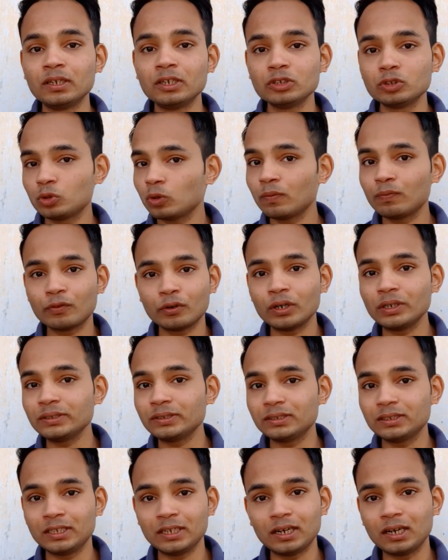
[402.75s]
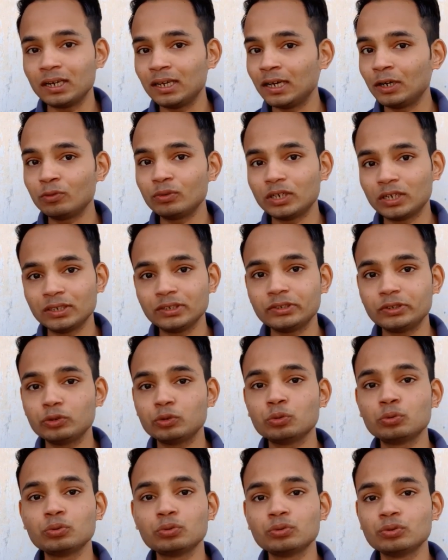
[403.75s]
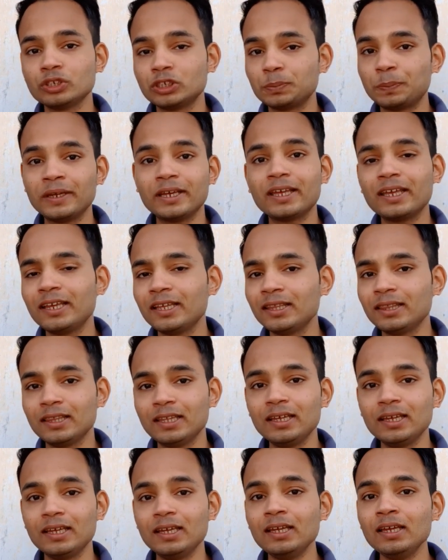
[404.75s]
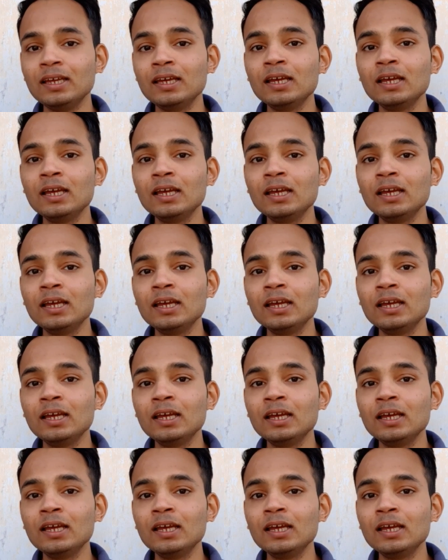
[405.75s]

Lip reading: So of course they allowed us to speak Hindi,